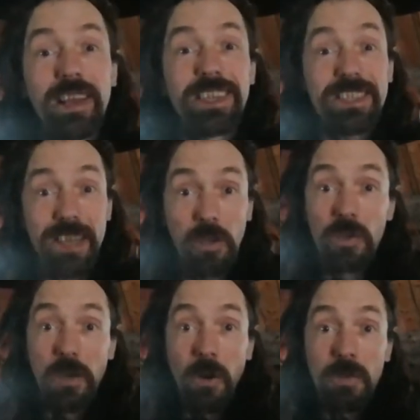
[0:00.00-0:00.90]

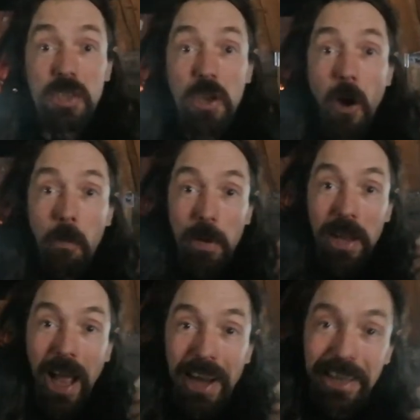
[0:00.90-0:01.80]
skilled enough to
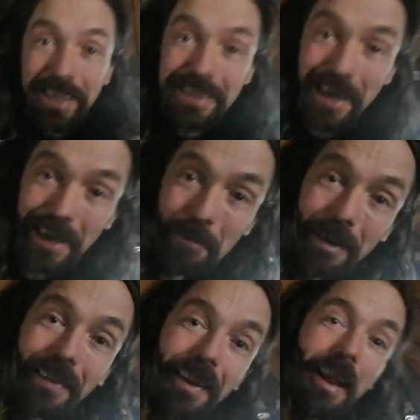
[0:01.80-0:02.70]
copy any time
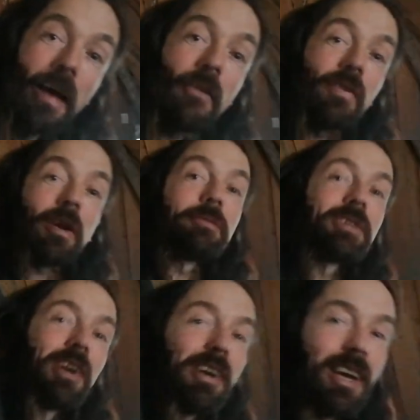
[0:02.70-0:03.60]
in the near
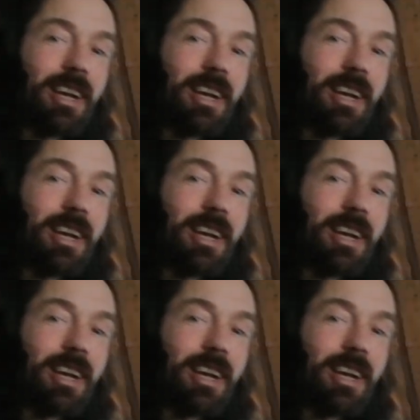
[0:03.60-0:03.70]
future.